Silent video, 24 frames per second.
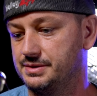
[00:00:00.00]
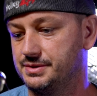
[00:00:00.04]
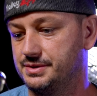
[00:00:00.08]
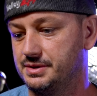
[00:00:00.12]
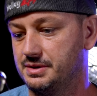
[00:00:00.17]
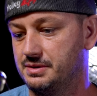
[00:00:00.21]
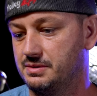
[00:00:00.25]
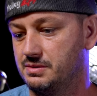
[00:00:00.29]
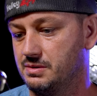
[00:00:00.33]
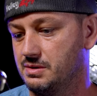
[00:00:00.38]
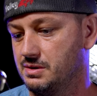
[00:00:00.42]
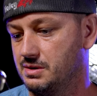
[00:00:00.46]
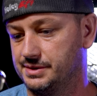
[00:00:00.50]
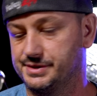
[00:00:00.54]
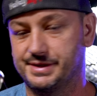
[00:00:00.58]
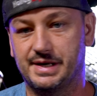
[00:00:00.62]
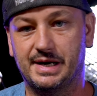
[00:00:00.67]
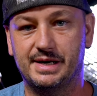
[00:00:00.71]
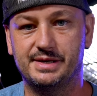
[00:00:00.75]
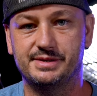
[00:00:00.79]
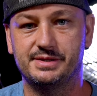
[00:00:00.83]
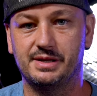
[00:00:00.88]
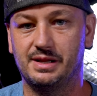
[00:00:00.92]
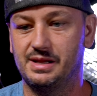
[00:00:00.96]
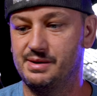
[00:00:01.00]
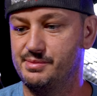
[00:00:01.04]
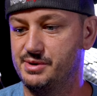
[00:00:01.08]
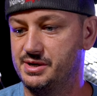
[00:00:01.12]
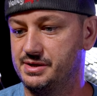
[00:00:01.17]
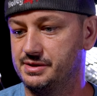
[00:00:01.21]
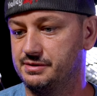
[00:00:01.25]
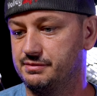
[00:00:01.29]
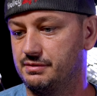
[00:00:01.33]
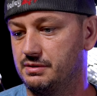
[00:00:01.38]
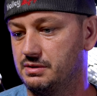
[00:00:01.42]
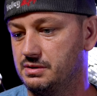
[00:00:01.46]
So sky's the limit
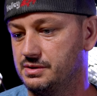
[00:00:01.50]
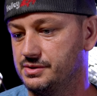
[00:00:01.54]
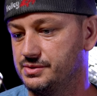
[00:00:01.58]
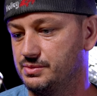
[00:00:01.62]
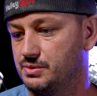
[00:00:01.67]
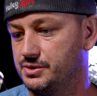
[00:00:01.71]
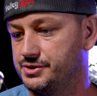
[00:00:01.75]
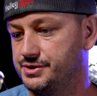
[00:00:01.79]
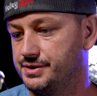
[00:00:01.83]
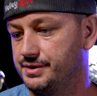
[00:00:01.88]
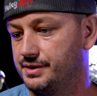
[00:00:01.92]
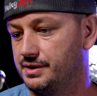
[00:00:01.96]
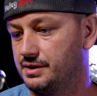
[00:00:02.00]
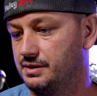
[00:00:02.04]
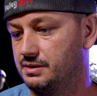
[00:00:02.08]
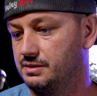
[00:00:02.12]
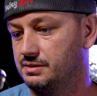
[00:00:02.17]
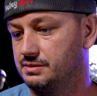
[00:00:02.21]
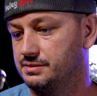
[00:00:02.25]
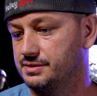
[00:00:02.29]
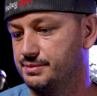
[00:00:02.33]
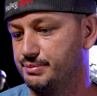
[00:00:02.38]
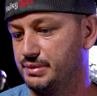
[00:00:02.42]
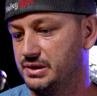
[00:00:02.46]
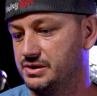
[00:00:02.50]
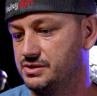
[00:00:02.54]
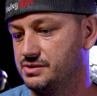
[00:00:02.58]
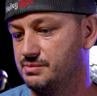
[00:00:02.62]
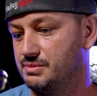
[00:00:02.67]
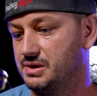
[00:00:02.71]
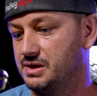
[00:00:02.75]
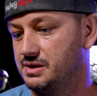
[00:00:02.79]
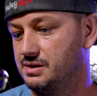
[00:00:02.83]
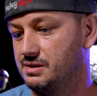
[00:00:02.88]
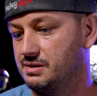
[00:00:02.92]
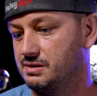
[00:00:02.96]
as far as what you can spend
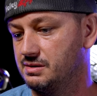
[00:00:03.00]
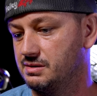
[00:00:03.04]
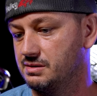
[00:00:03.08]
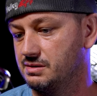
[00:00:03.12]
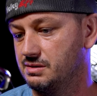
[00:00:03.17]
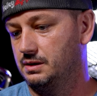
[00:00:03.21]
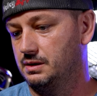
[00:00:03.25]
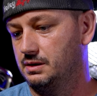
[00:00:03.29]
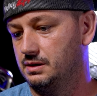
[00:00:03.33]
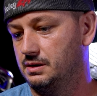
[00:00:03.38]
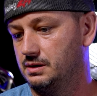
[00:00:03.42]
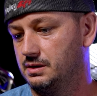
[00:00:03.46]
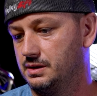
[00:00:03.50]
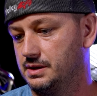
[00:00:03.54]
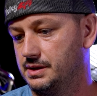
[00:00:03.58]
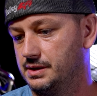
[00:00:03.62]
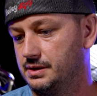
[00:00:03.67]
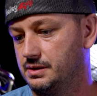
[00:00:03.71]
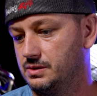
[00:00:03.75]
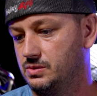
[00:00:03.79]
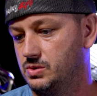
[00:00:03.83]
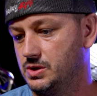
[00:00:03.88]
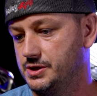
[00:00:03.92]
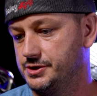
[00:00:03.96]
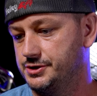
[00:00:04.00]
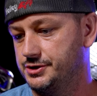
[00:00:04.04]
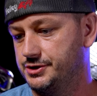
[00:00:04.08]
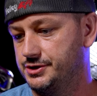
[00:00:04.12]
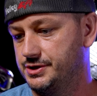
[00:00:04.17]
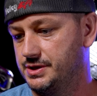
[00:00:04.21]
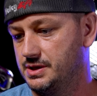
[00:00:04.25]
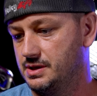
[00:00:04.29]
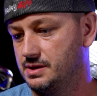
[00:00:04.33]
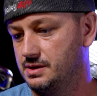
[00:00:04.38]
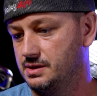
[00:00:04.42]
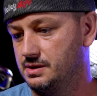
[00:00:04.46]
your money on. Got a
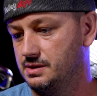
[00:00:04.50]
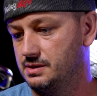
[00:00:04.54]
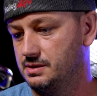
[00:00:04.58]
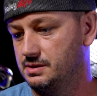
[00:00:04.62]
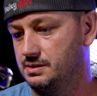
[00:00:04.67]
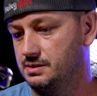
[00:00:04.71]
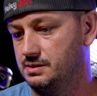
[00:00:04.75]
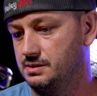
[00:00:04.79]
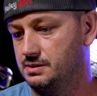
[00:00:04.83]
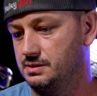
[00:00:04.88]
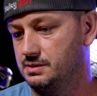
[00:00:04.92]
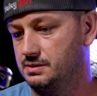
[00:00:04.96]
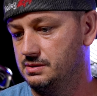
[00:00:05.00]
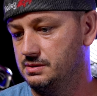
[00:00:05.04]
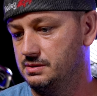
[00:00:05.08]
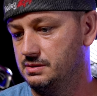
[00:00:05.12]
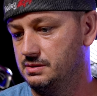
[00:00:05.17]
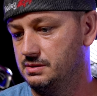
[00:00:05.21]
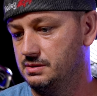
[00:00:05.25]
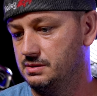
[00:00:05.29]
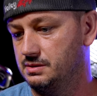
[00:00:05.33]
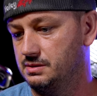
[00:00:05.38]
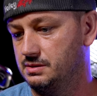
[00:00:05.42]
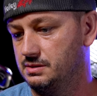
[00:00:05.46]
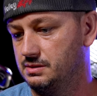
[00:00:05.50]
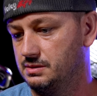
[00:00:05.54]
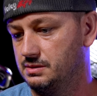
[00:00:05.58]
question.